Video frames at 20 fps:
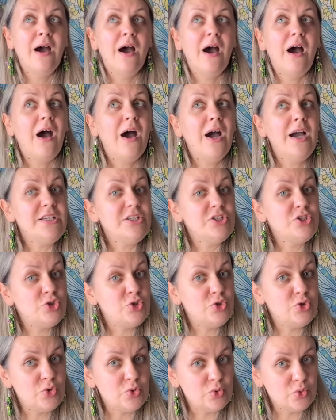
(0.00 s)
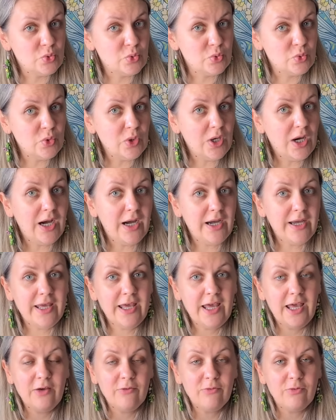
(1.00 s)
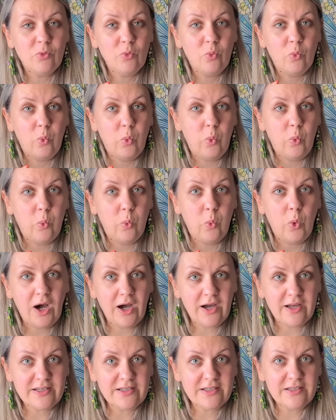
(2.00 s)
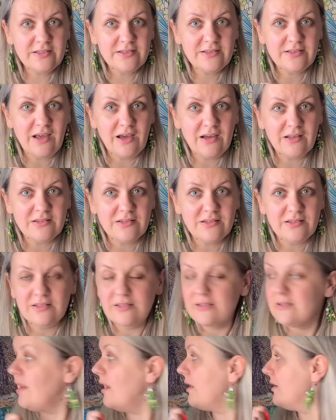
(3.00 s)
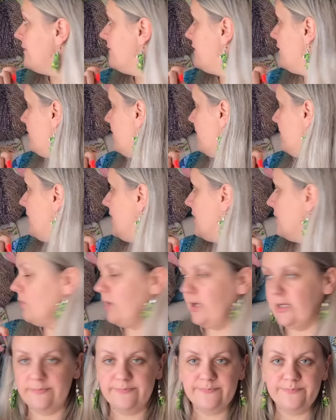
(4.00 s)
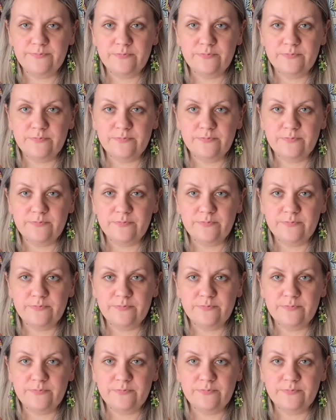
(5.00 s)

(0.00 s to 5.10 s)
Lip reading: I do. I have a one, not very big one.